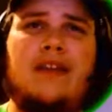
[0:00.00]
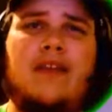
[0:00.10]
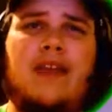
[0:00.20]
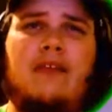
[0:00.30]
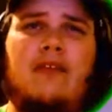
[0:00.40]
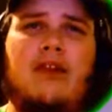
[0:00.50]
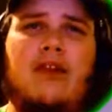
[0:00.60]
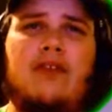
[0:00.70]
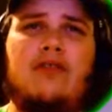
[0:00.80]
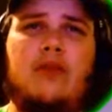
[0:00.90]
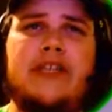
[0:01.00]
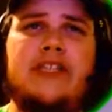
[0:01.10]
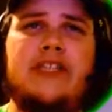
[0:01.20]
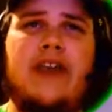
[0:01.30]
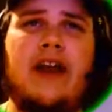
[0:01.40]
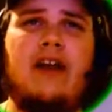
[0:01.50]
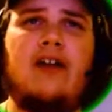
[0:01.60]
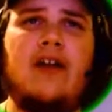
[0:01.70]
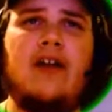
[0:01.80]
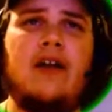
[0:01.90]
the wrong switch there.
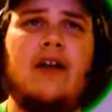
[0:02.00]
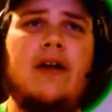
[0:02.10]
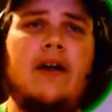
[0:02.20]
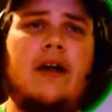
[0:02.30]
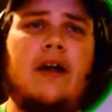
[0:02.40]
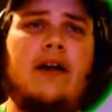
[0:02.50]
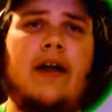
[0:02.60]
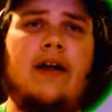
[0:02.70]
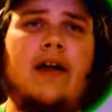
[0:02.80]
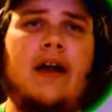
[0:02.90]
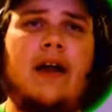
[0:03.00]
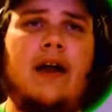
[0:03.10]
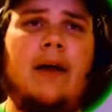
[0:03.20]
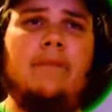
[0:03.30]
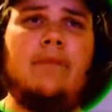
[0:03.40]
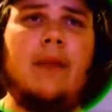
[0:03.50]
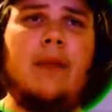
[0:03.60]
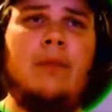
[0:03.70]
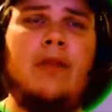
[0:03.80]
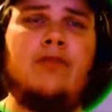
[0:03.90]
Alright,
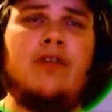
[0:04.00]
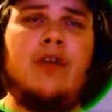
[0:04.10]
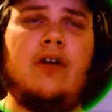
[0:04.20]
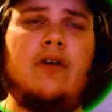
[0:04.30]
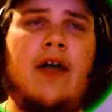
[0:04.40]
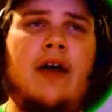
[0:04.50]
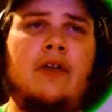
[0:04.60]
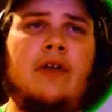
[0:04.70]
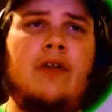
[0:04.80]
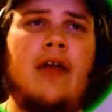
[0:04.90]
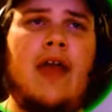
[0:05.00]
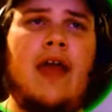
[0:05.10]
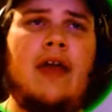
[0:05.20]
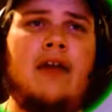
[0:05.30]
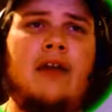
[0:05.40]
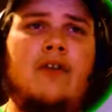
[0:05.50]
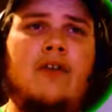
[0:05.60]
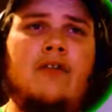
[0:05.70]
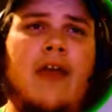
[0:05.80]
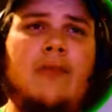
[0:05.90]
Blim's gonna go down, and
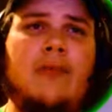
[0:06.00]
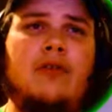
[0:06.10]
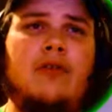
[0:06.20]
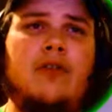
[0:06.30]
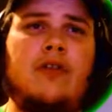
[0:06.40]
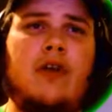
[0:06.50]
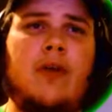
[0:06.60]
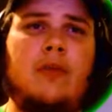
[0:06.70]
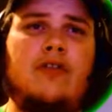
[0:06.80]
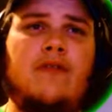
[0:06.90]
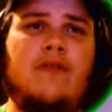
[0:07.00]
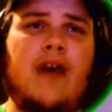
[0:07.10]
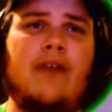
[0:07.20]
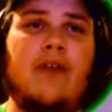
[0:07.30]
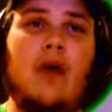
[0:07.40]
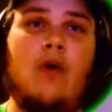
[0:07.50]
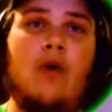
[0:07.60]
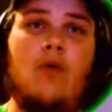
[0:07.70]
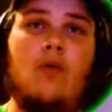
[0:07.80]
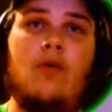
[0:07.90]
there's absolutely no way we're surviving.
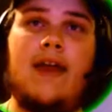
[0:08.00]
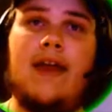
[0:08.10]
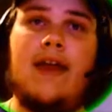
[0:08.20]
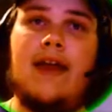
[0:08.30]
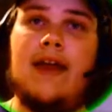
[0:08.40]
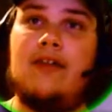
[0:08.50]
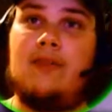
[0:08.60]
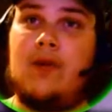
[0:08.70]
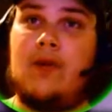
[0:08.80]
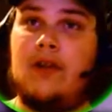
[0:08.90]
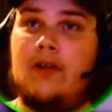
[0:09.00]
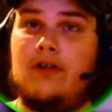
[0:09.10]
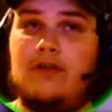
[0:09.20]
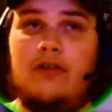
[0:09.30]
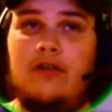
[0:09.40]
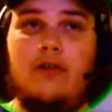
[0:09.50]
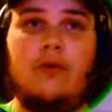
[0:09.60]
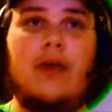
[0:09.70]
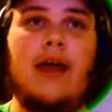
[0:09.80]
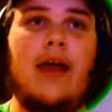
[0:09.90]
Okay, I spoke a little too
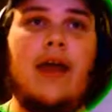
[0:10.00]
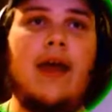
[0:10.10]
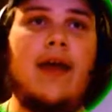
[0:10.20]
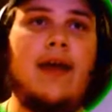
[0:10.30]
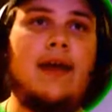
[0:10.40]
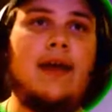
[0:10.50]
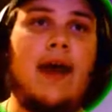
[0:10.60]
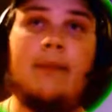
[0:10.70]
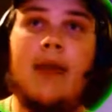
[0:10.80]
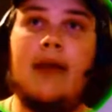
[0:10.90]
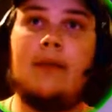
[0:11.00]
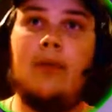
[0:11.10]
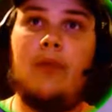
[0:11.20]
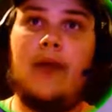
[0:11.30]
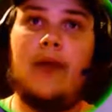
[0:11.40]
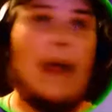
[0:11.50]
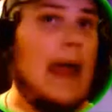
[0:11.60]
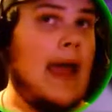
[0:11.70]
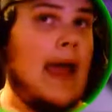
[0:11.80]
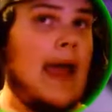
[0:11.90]
soon, and I'm not complaining
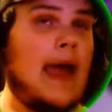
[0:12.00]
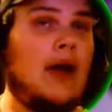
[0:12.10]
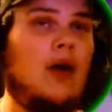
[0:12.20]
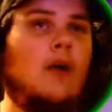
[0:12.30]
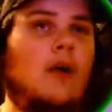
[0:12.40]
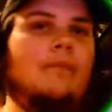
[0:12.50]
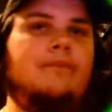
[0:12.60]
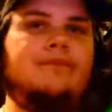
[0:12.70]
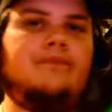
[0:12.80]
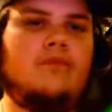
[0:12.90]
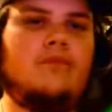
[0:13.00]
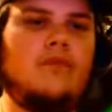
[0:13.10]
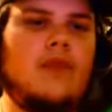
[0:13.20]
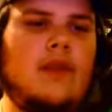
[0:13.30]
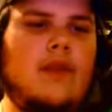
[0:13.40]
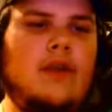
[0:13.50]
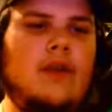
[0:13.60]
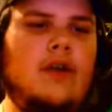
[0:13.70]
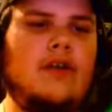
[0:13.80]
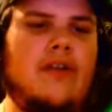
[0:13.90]
at all.
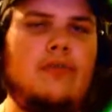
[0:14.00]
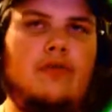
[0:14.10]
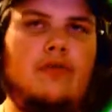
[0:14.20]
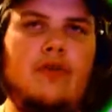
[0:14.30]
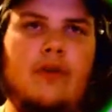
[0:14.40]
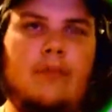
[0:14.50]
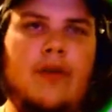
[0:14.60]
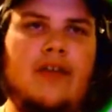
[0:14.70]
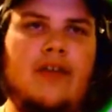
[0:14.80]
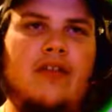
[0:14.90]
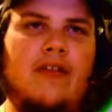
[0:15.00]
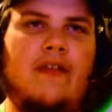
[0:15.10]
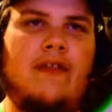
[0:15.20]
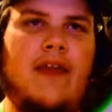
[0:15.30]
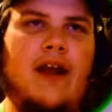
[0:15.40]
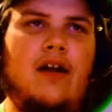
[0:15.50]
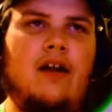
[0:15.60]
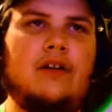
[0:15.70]
There is absolutely no complaints there.